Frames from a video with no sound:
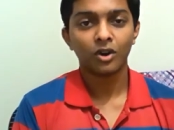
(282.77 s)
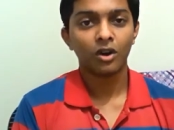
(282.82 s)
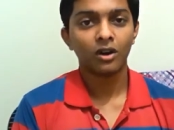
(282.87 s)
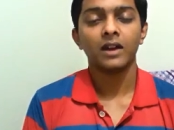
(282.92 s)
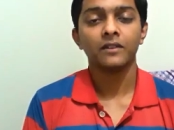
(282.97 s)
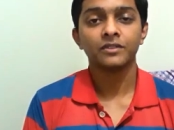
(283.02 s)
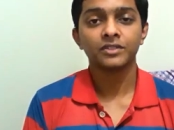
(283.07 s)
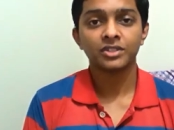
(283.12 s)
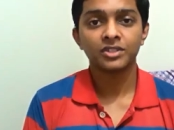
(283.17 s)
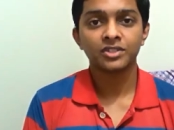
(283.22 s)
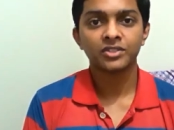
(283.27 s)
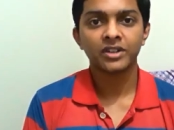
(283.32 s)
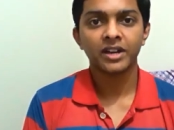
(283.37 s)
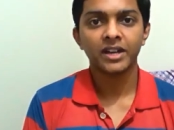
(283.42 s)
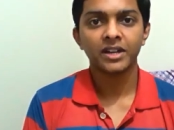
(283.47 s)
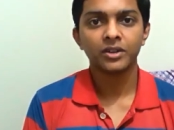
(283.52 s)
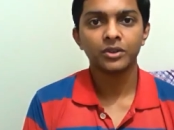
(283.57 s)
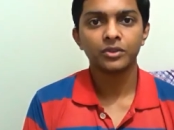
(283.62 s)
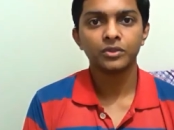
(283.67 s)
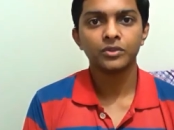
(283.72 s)
I was just
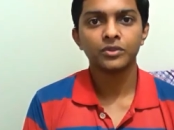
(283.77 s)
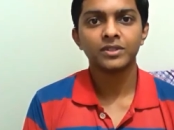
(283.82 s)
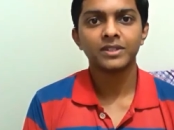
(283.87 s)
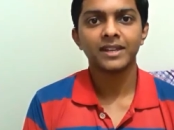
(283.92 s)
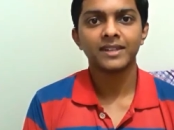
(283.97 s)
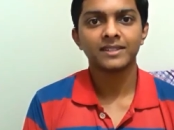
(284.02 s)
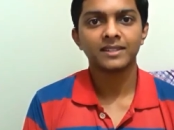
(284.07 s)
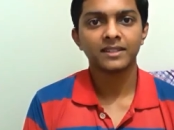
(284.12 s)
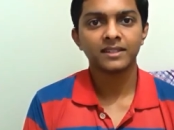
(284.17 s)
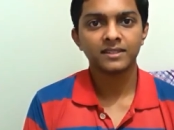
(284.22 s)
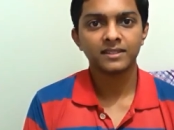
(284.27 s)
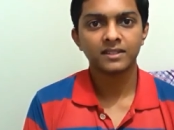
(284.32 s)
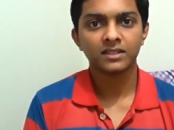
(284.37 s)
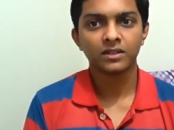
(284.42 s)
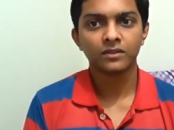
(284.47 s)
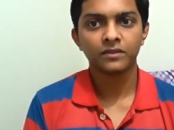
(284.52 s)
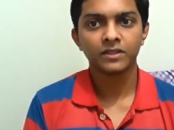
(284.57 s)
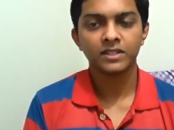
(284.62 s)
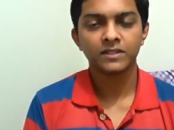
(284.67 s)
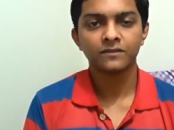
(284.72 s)
trying to use SNS
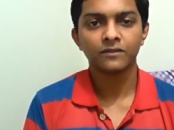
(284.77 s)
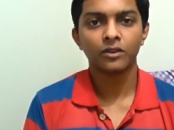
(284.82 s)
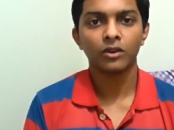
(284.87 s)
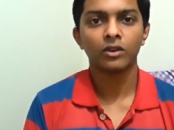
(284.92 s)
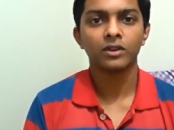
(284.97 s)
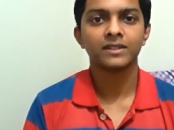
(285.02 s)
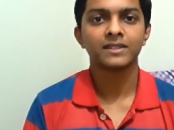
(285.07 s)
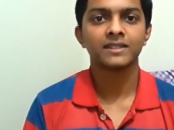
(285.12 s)
service for